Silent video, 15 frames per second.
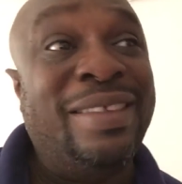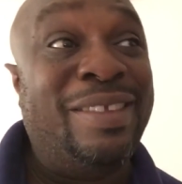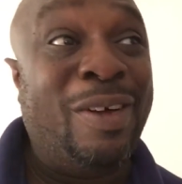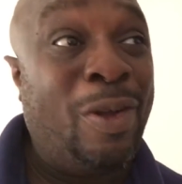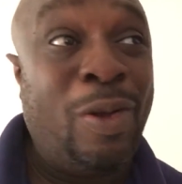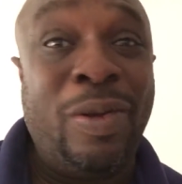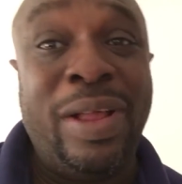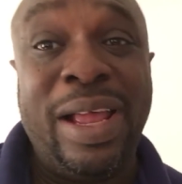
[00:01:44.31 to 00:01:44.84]
the
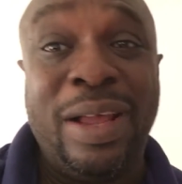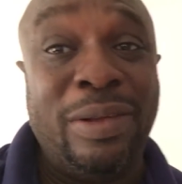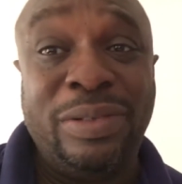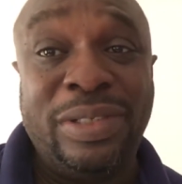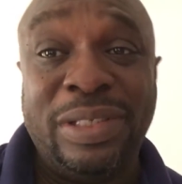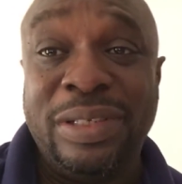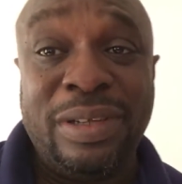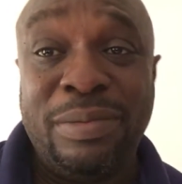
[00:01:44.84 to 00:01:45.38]
whole
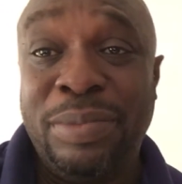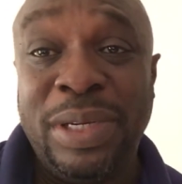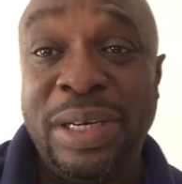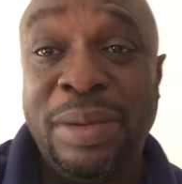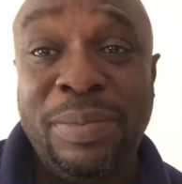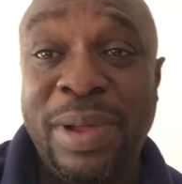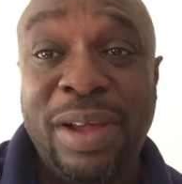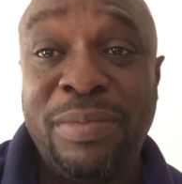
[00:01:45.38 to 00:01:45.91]
house is
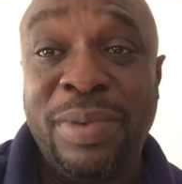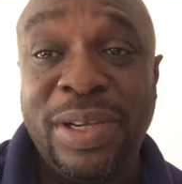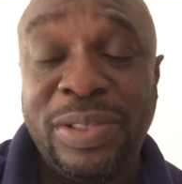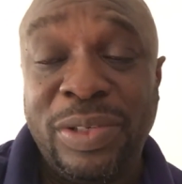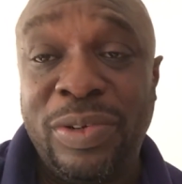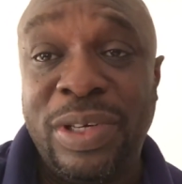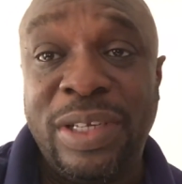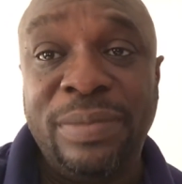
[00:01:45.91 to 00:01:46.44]
completely powered by
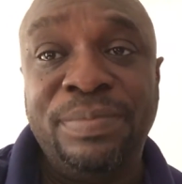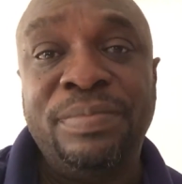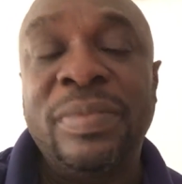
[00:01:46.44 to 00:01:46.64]
solar.